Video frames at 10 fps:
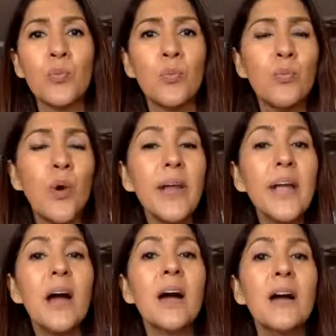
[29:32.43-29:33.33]
what
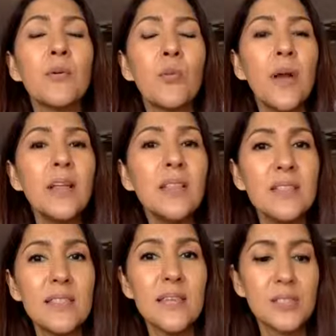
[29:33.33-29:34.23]
are the
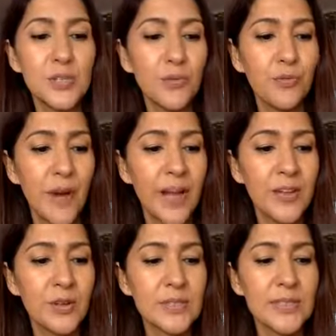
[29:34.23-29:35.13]
things you find
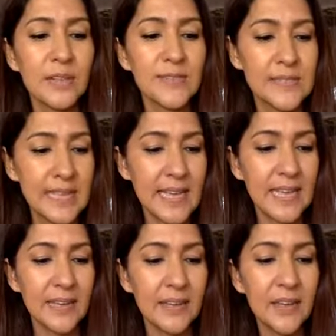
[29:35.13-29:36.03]
yourself
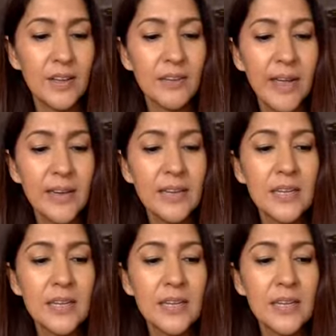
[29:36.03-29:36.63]
saying, right?